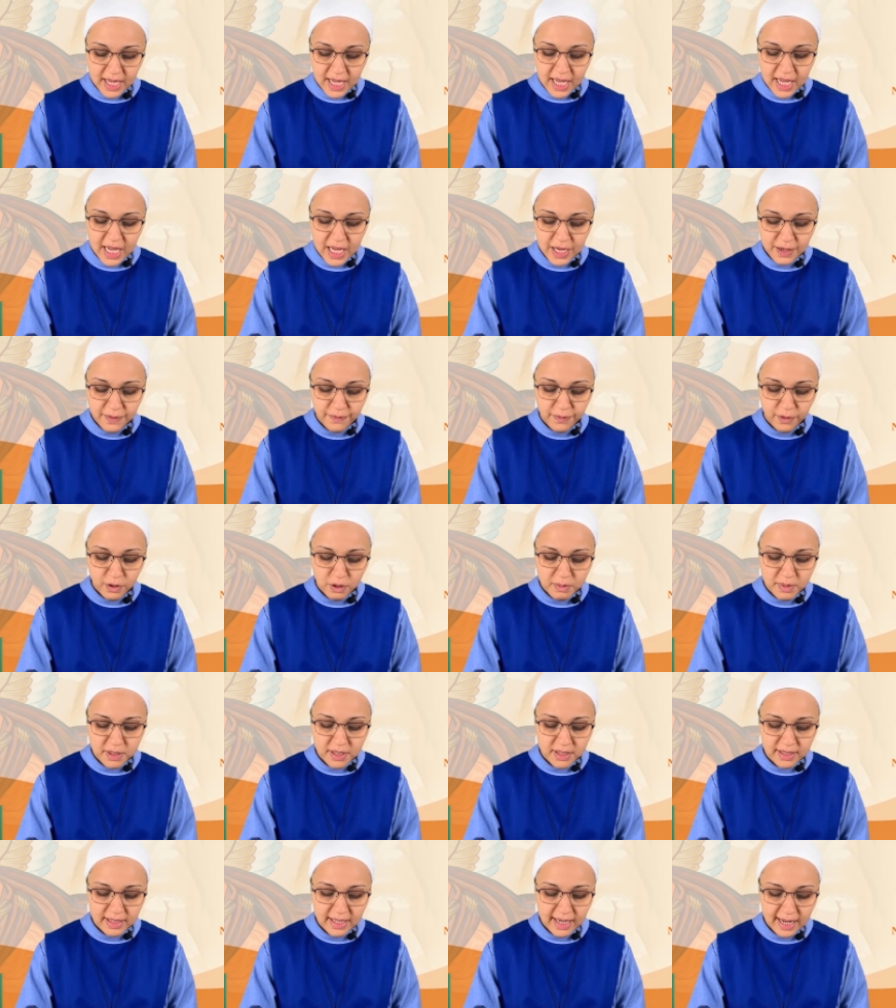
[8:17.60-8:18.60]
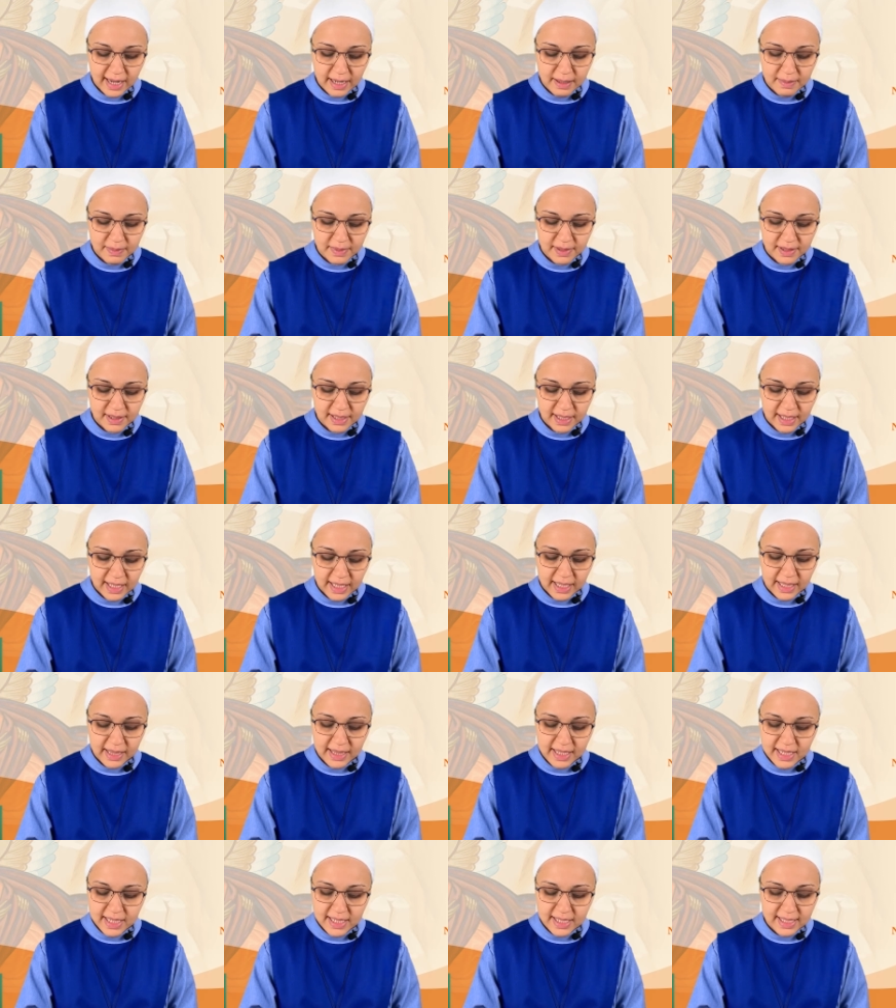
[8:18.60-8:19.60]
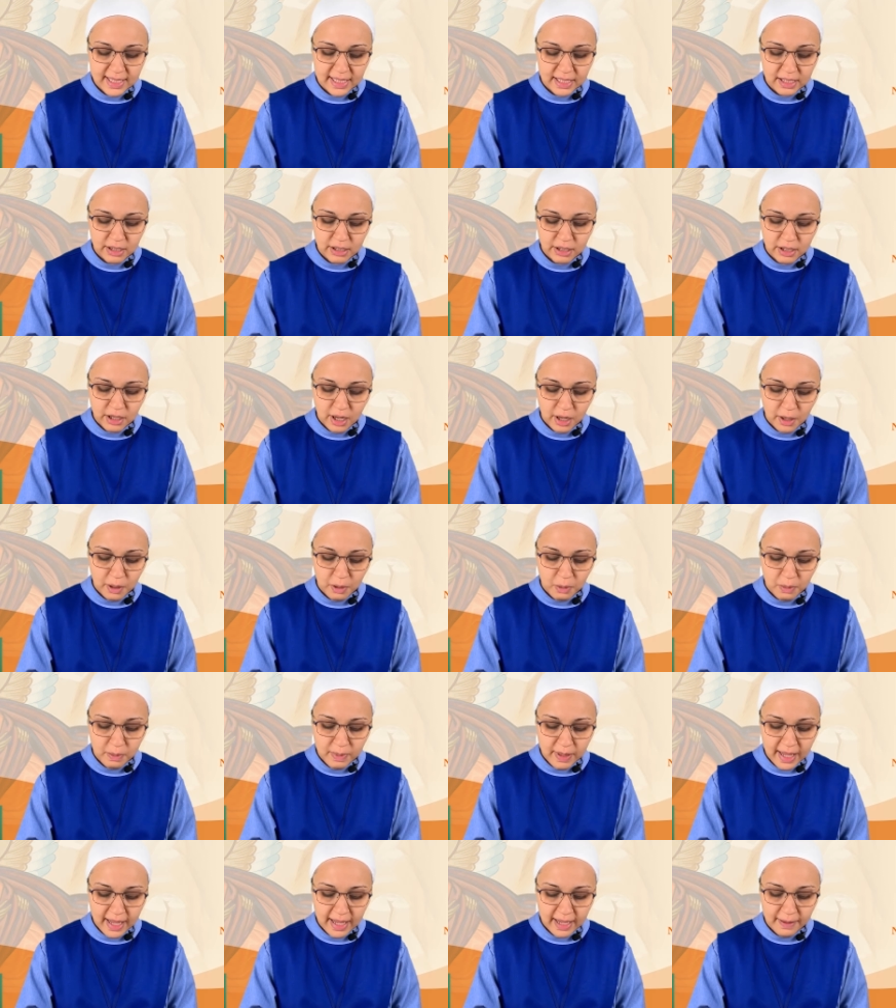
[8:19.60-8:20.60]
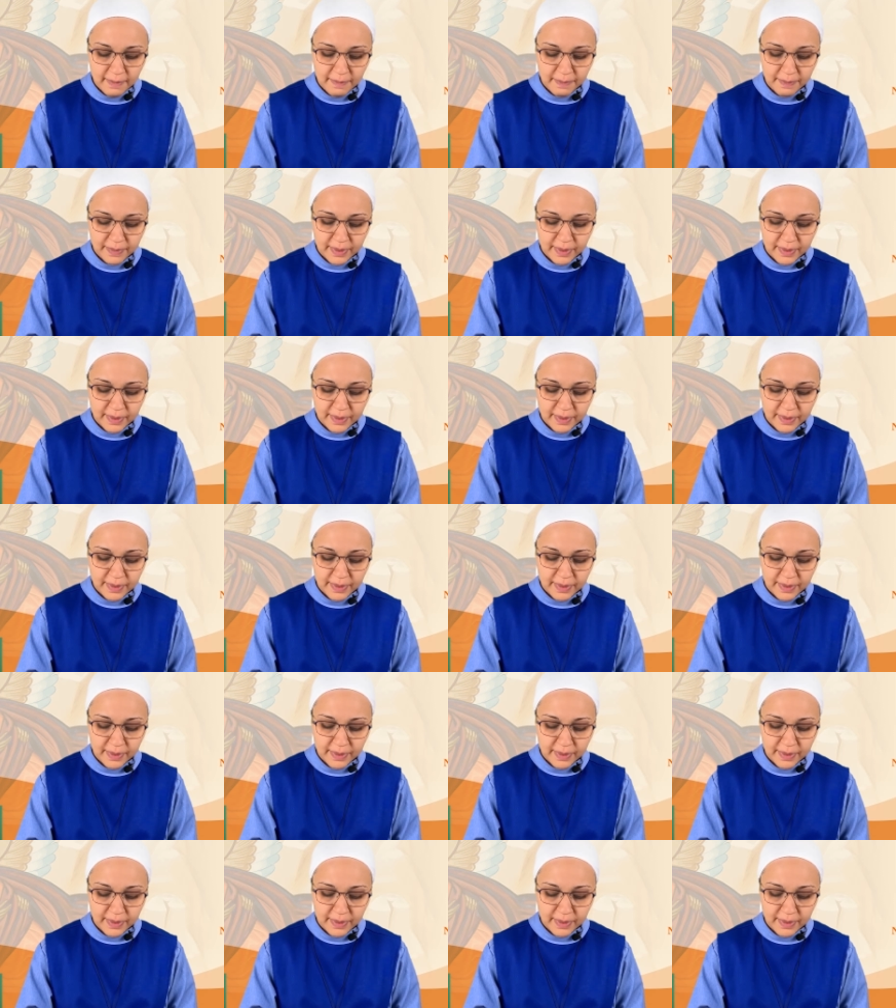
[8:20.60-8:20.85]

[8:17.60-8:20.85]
In former times, these did not obey,